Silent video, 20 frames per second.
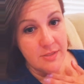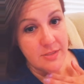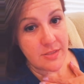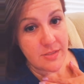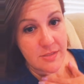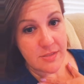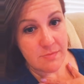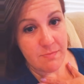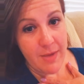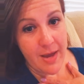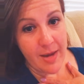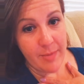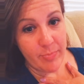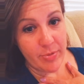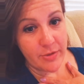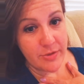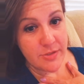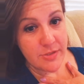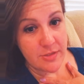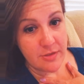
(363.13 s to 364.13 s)
is my
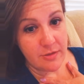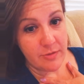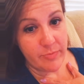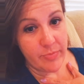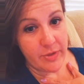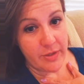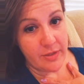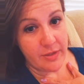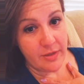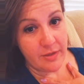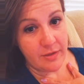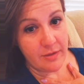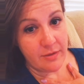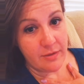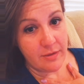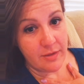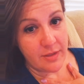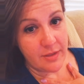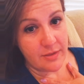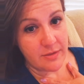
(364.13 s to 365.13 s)
personal
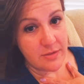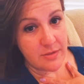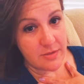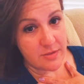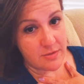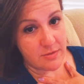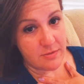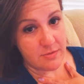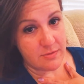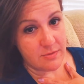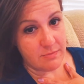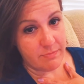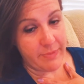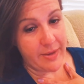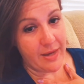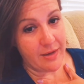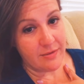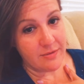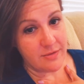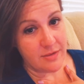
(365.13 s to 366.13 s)
opinion that's
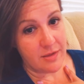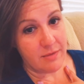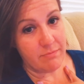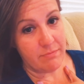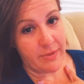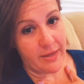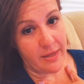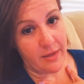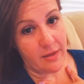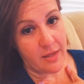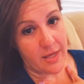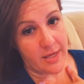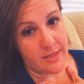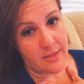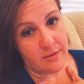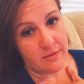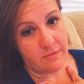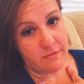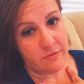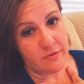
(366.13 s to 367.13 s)
backed up by a lot
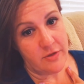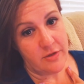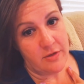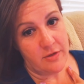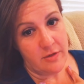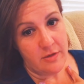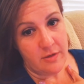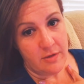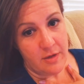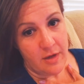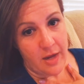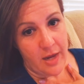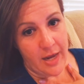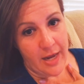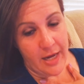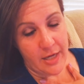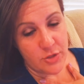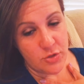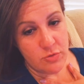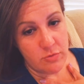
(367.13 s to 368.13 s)
of
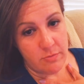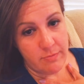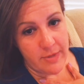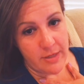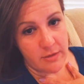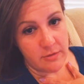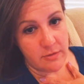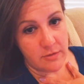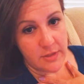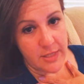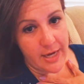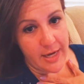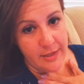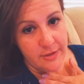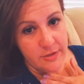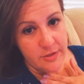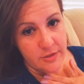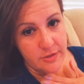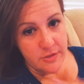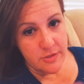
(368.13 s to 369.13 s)
actual medical
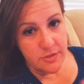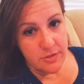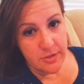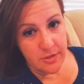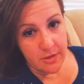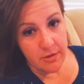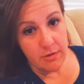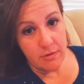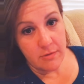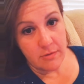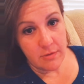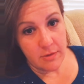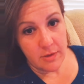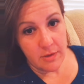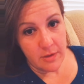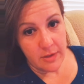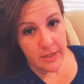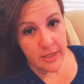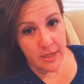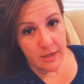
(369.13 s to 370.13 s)
doctors, so
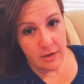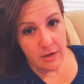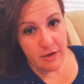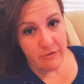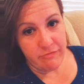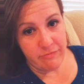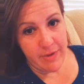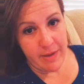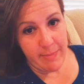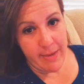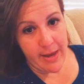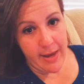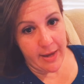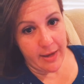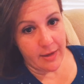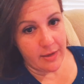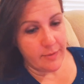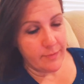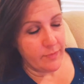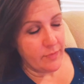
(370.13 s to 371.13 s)
get off my
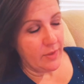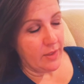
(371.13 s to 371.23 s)
back.